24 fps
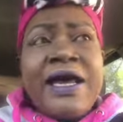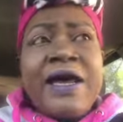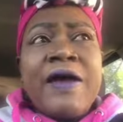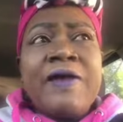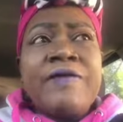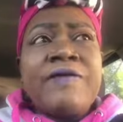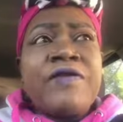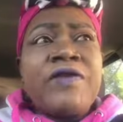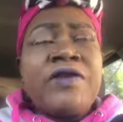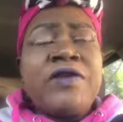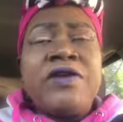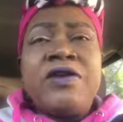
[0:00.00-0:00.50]

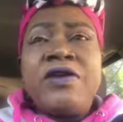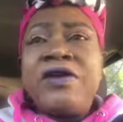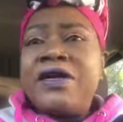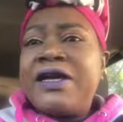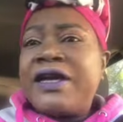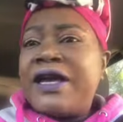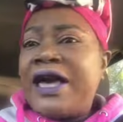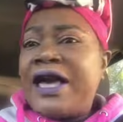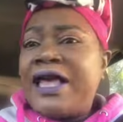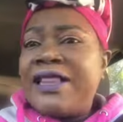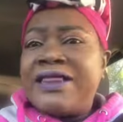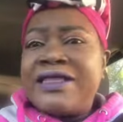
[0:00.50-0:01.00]
If you
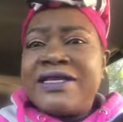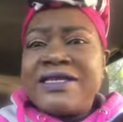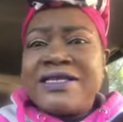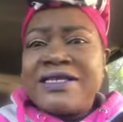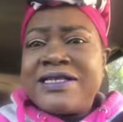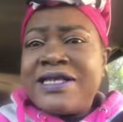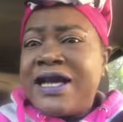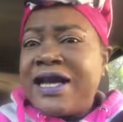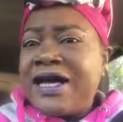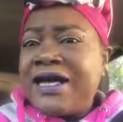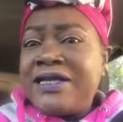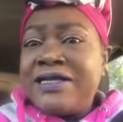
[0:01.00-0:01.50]
look at the
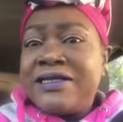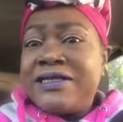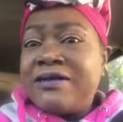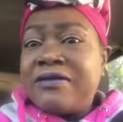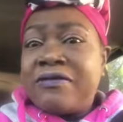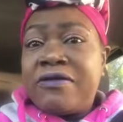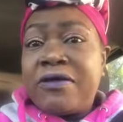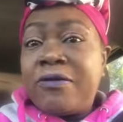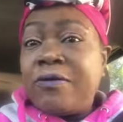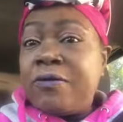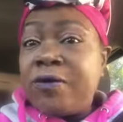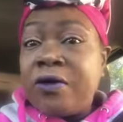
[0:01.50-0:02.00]
signs
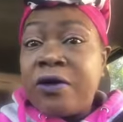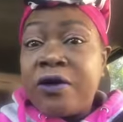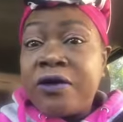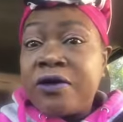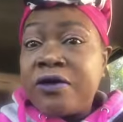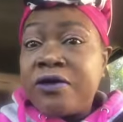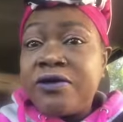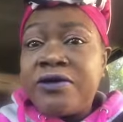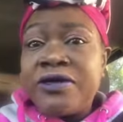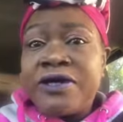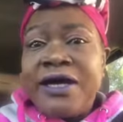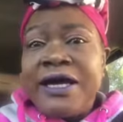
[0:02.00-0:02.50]
of the
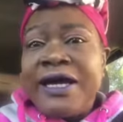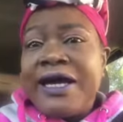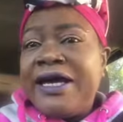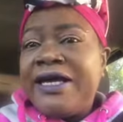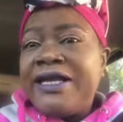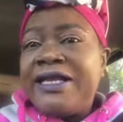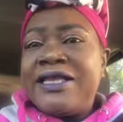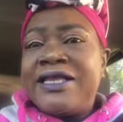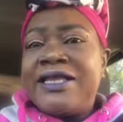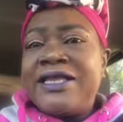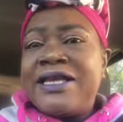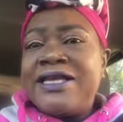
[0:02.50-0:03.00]
world
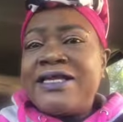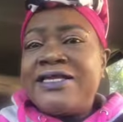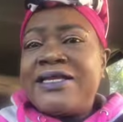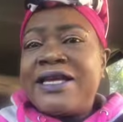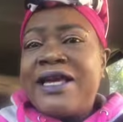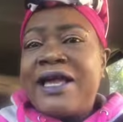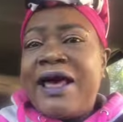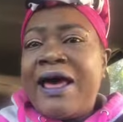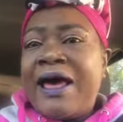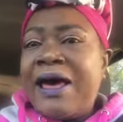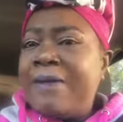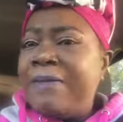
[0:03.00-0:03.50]
and the things
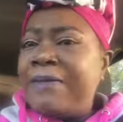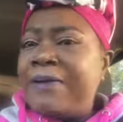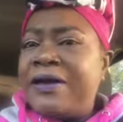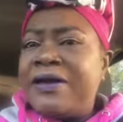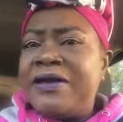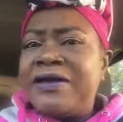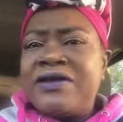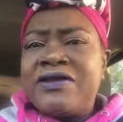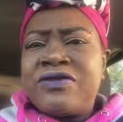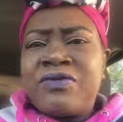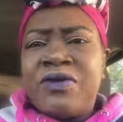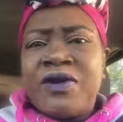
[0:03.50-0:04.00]
that happen
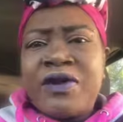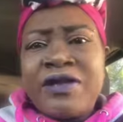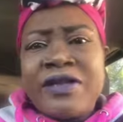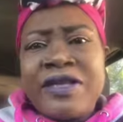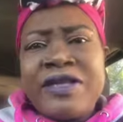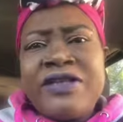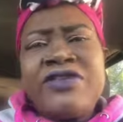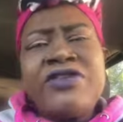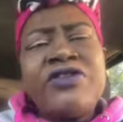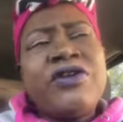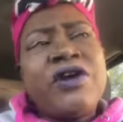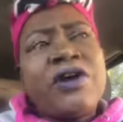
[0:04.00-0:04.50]
in this world
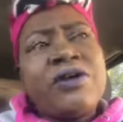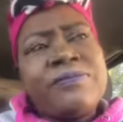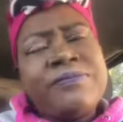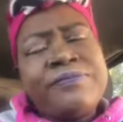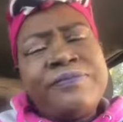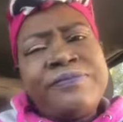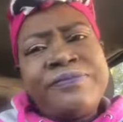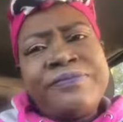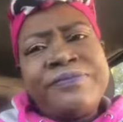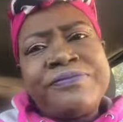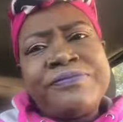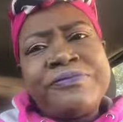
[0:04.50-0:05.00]
that you go,
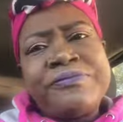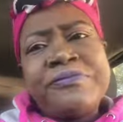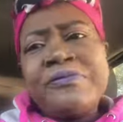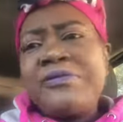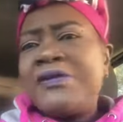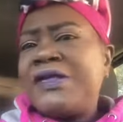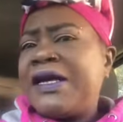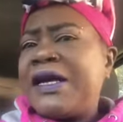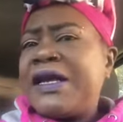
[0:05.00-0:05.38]
hmm,